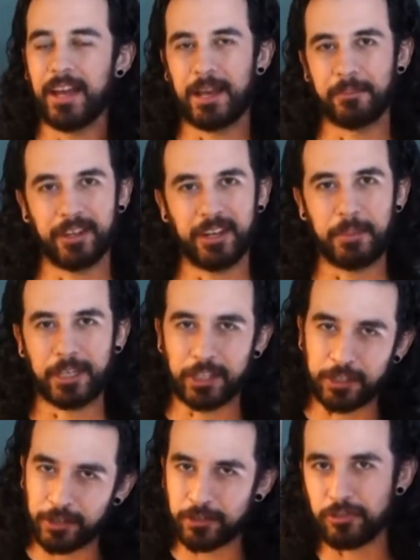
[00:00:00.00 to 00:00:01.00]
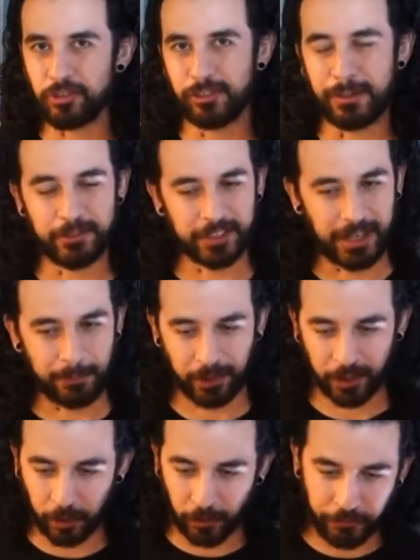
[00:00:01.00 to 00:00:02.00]
I'm gonna make a YouTube. I'm just gonna I'm
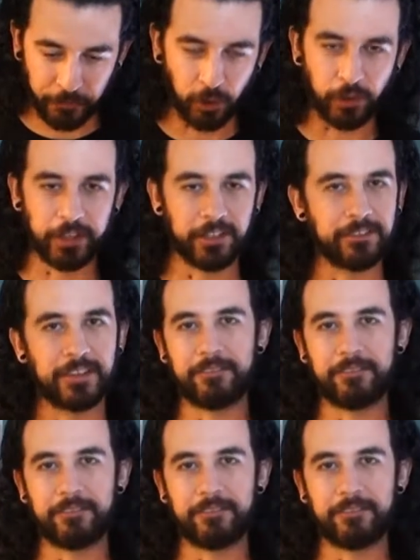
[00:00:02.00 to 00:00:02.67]
gonna go full in.